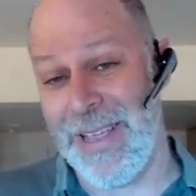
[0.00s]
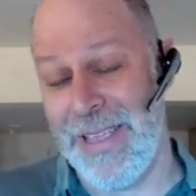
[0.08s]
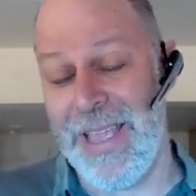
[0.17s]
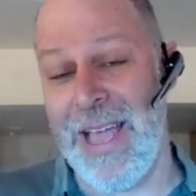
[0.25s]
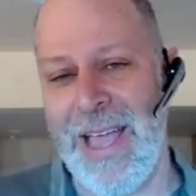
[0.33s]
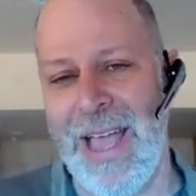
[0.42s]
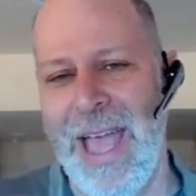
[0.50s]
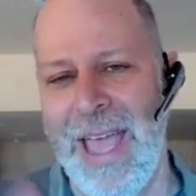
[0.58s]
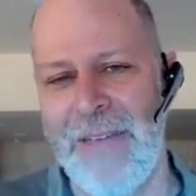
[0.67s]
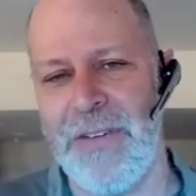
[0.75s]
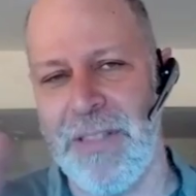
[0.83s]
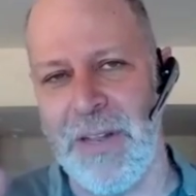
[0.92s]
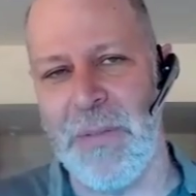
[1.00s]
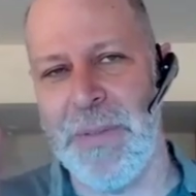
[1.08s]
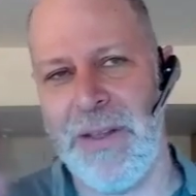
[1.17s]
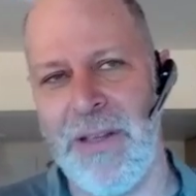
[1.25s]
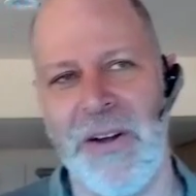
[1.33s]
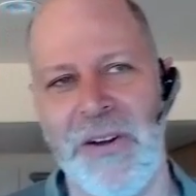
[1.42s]
Yeah, I have a little
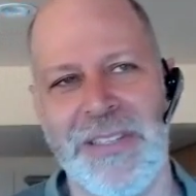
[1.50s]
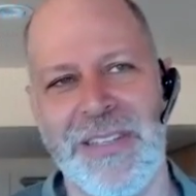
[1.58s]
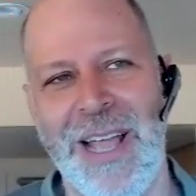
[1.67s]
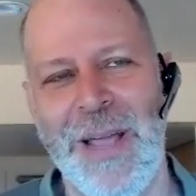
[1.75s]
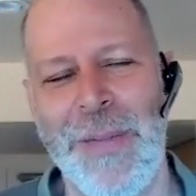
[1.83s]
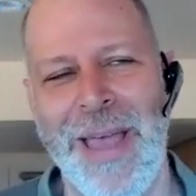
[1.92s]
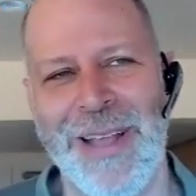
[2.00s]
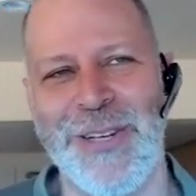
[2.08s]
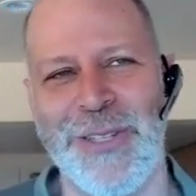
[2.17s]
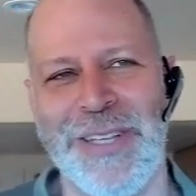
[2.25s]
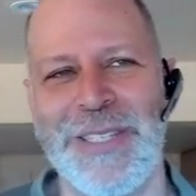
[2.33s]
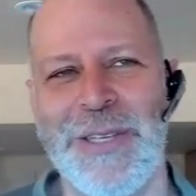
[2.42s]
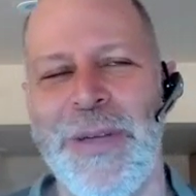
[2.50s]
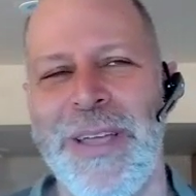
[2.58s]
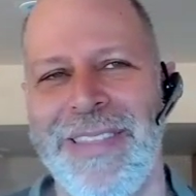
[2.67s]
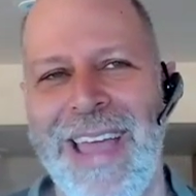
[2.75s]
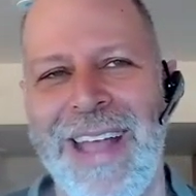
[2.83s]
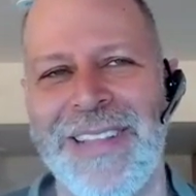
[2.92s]
bit harder time actually
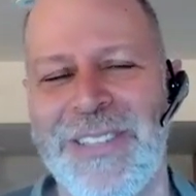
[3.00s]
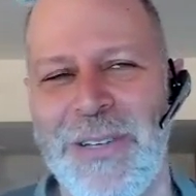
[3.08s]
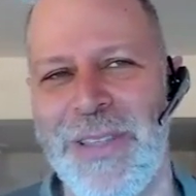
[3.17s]
doing that so